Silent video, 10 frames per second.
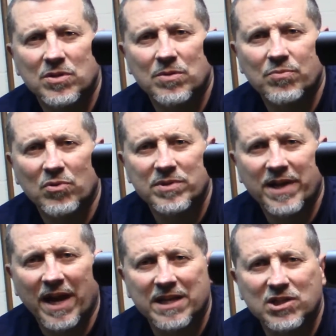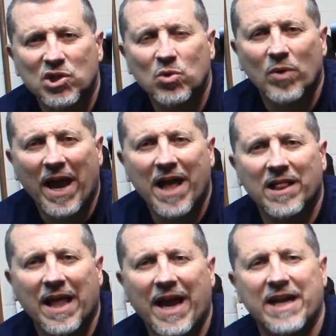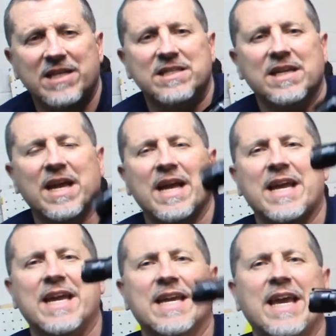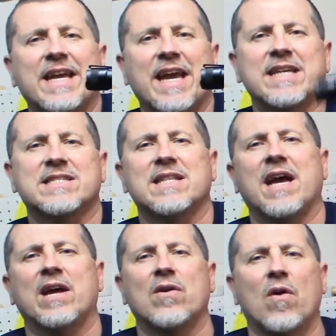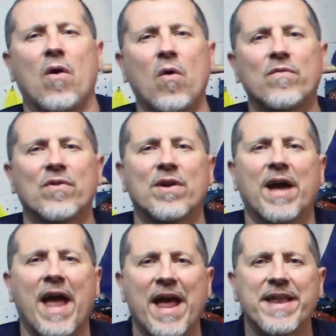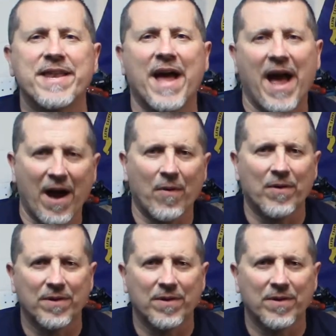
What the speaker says: Protac 2LX kick-ass light. Over and out.